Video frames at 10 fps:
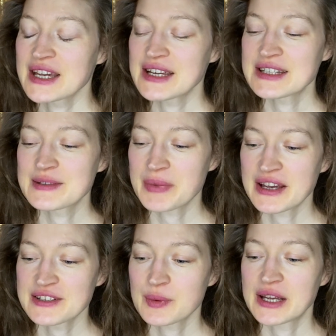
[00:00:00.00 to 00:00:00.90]
a
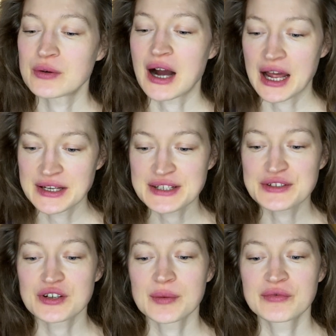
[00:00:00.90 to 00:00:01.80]
space where you are
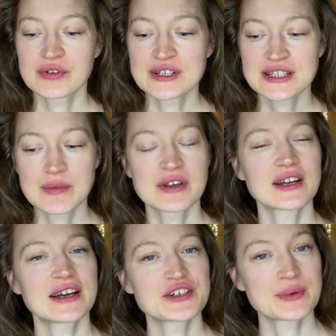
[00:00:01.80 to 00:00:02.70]
undisturbed for something
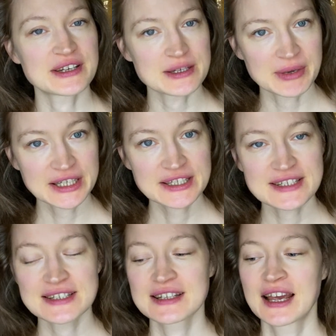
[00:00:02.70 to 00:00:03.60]
like 20
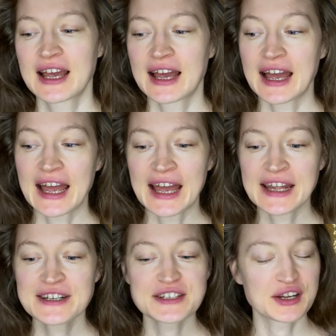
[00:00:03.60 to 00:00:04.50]
minutes.
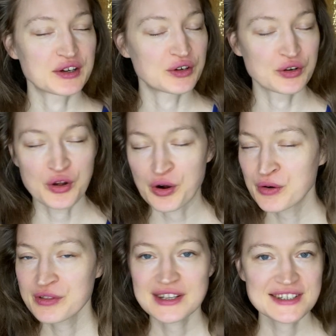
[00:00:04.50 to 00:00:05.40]
And
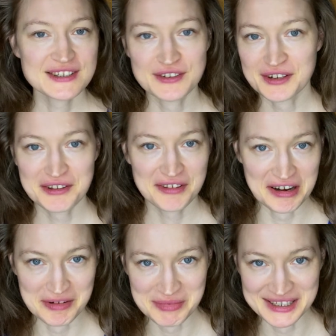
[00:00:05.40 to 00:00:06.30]
no, this is not a
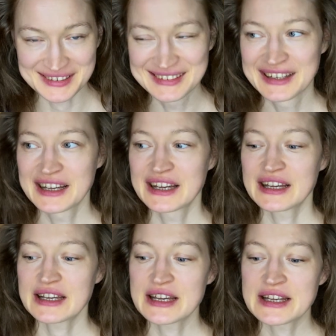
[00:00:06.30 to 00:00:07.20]
therapy.
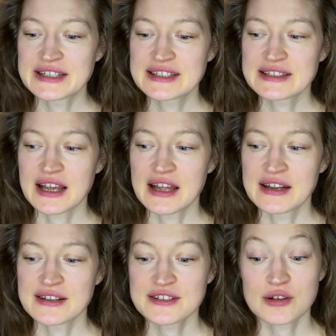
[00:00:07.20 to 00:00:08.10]
It's
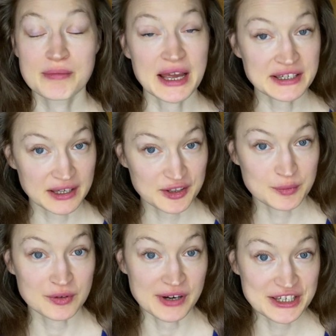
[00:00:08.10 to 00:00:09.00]
a somatic
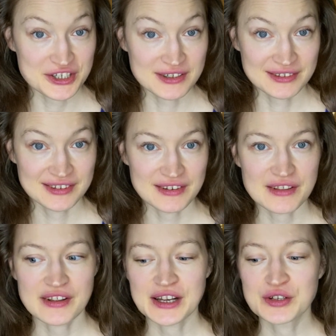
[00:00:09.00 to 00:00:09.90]
exploration
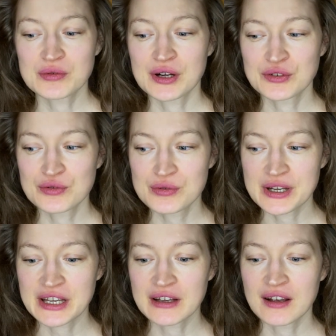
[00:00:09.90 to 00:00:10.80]
that you are
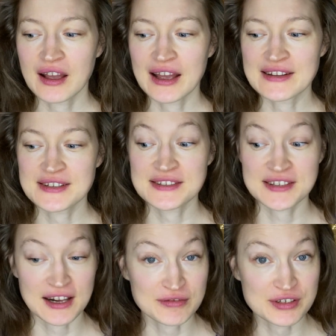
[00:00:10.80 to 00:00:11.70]
doing as a
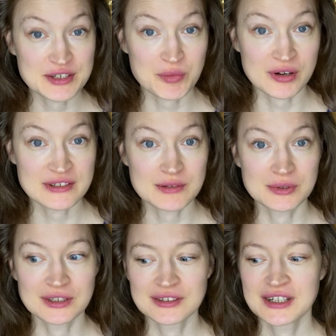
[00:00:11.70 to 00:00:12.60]
self
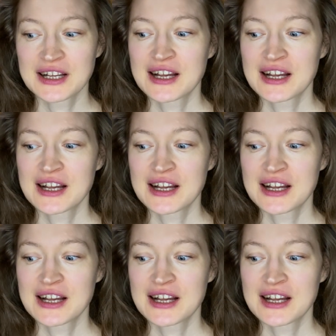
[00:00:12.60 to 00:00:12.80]
responsible